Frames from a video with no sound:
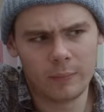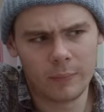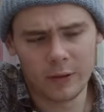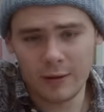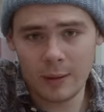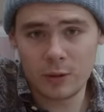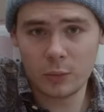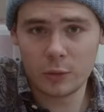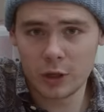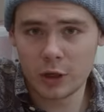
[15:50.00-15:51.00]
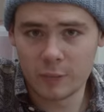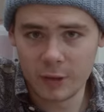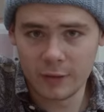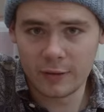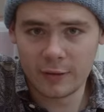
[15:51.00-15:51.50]
perceptual
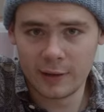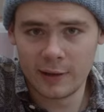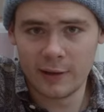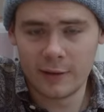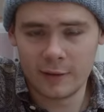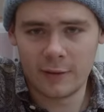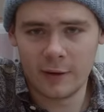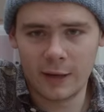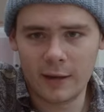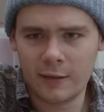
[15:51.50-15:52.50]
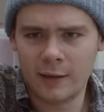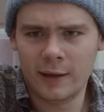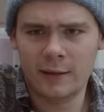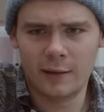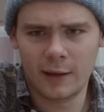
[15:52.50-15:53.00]
judgments. So let's
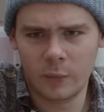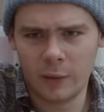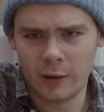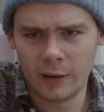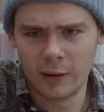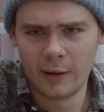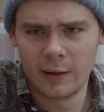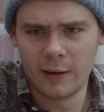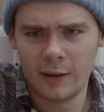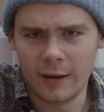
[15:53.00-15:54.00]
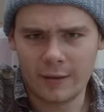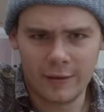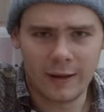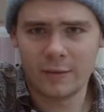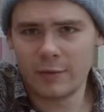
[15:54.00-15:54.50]
say that there were a
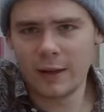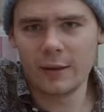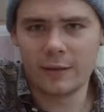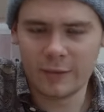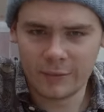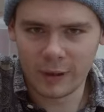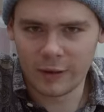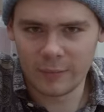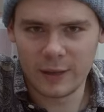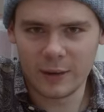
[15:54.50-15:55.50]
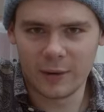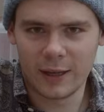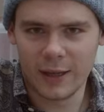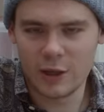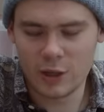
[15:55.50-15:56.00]
set of things in front of me on the
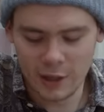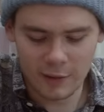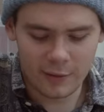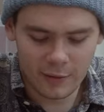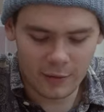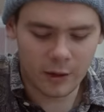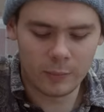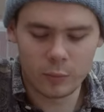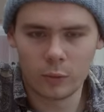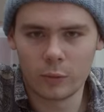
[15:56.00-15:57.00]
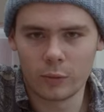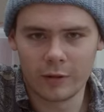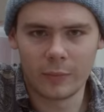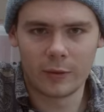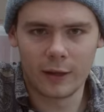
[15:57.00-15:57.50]
kitchen sideboard or
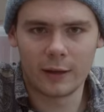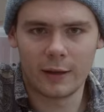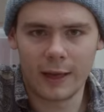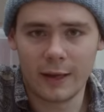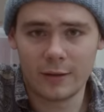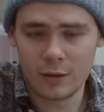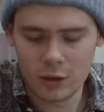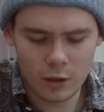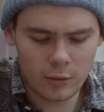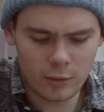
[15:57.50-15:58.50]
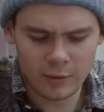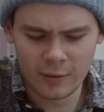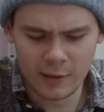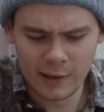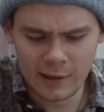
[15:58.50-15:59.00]
something that I had to
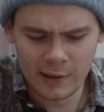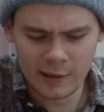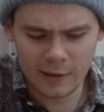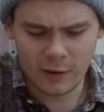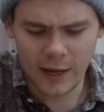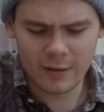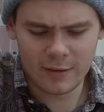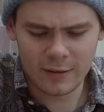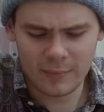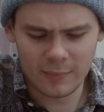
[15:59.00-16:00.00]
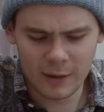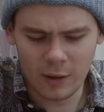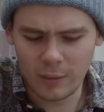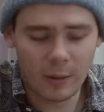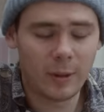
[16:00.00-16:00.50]
choose. You know, I had to, you
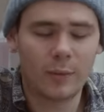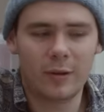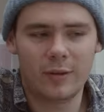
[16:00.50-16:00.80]
know, maybe there were